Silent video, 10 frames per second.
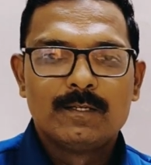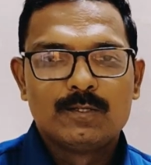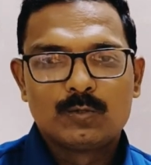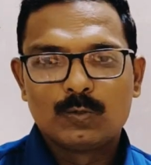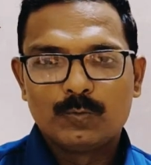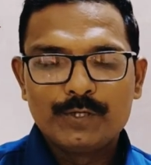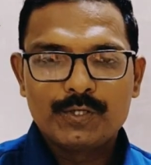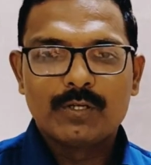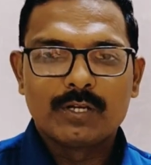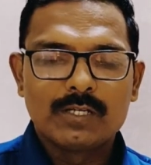so
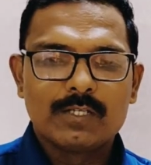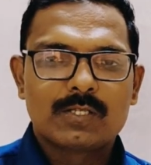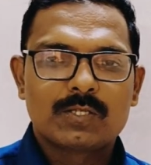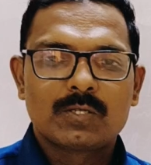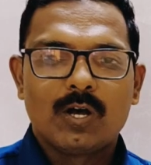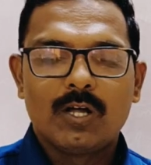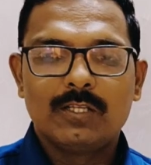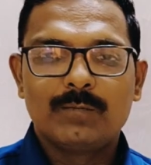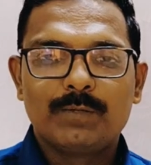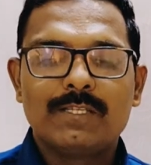which runs on
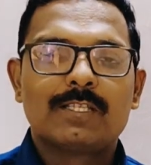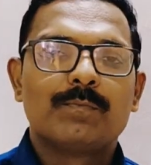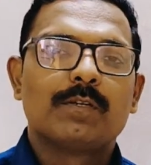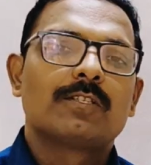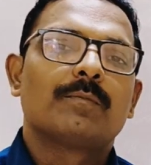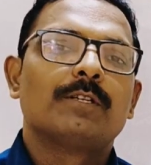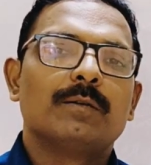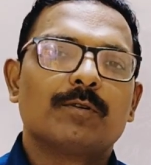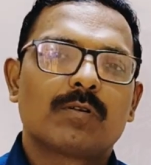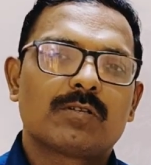the principles of the
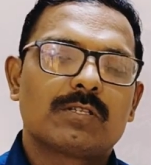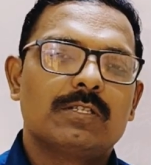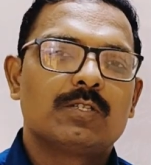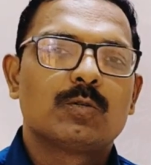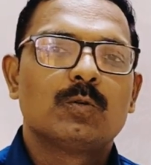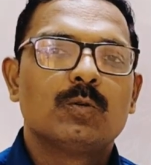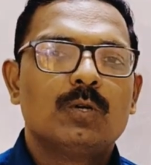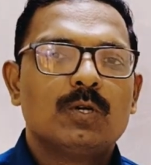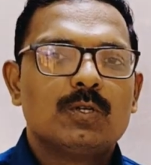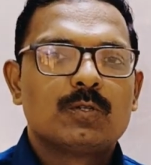democracy. So
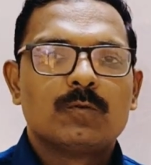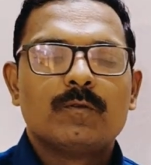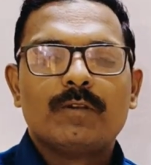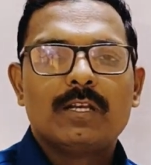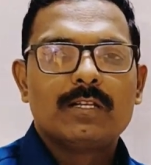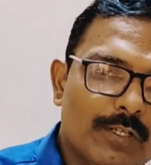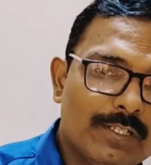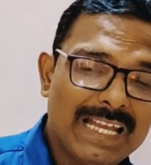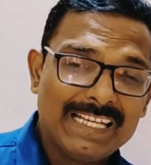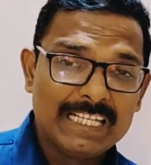we will
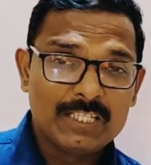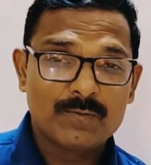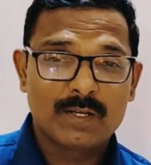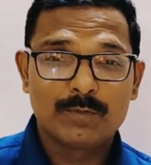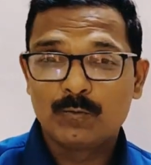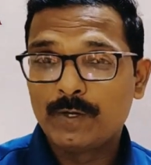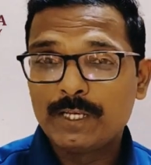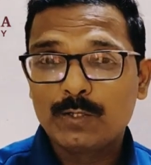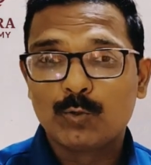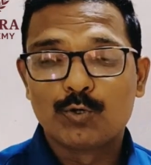polity, and it is one of the
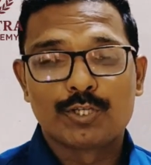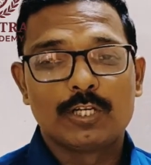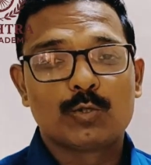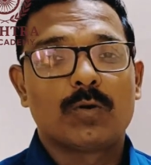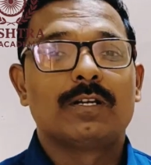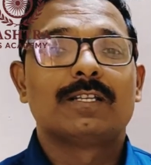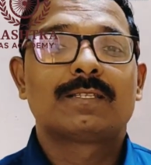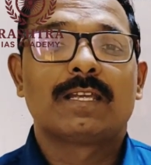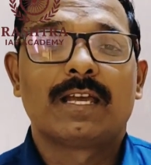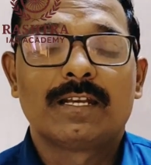very crucial to
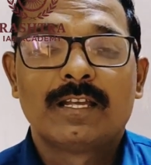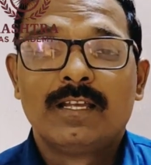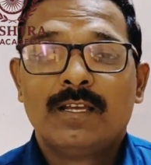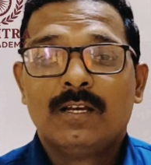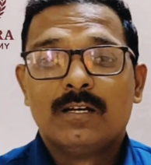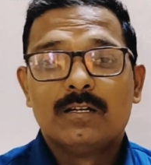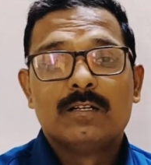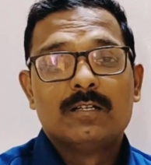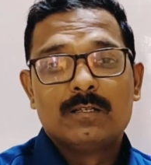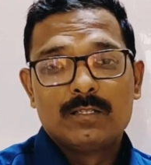understand
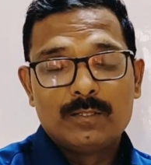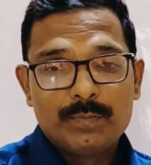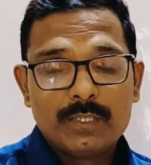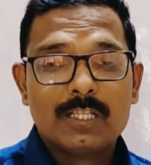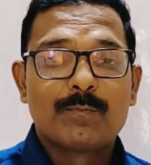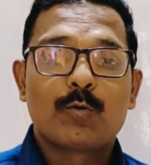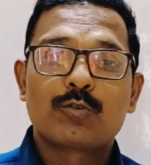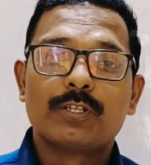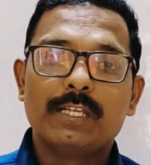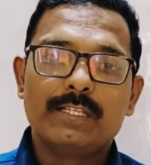the further
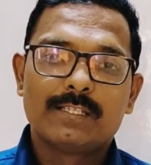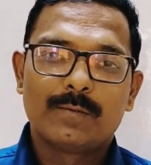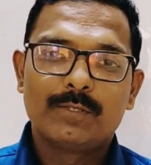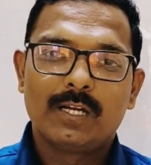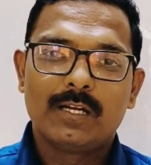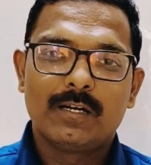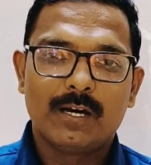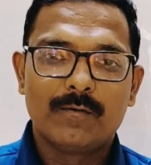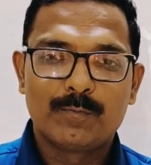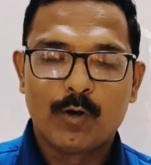proceedings of the
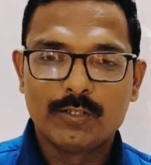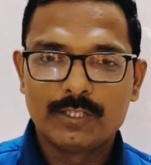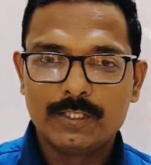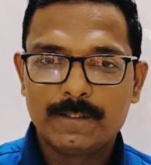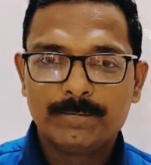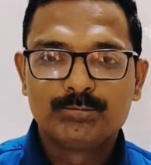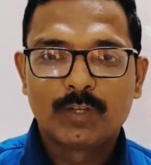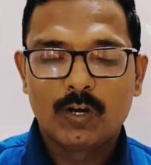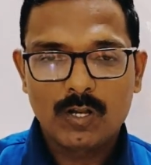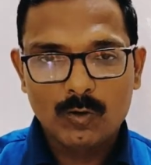our polity
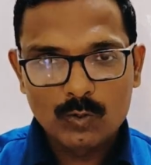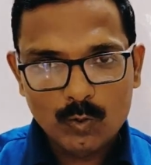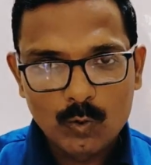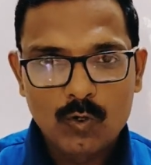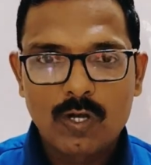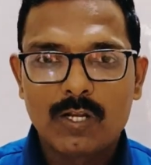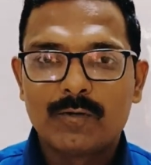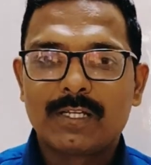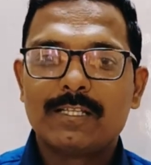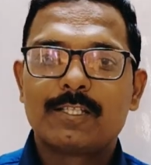or our overall
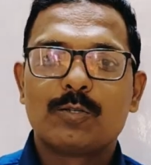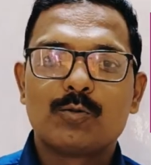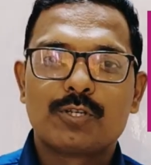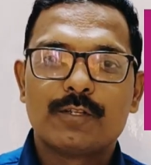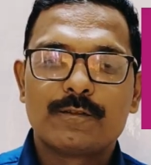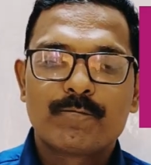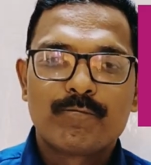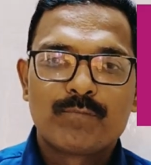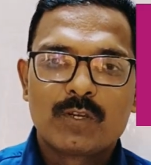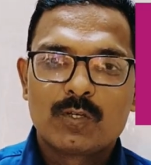our constitution.
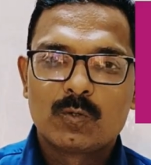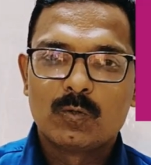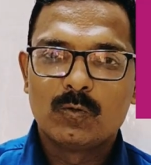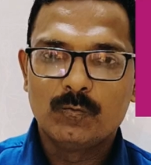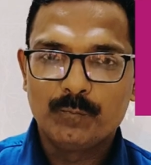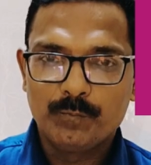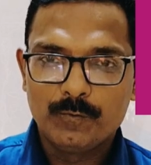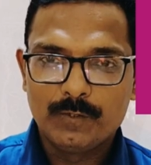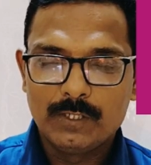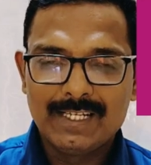So
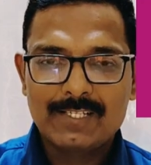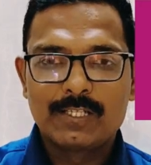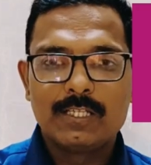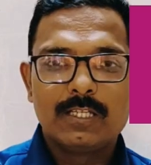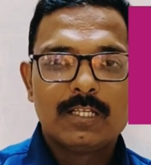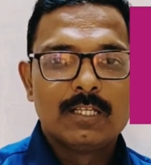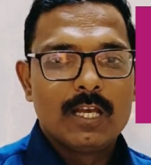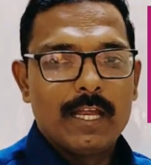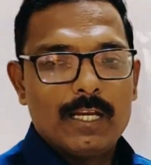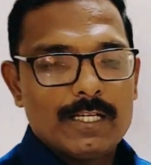let's see
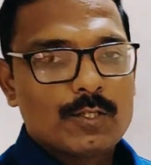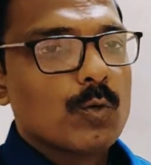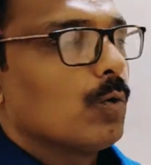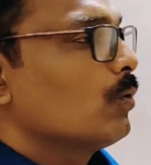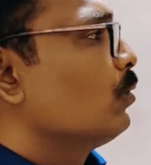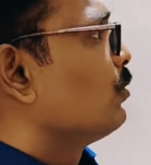and let's go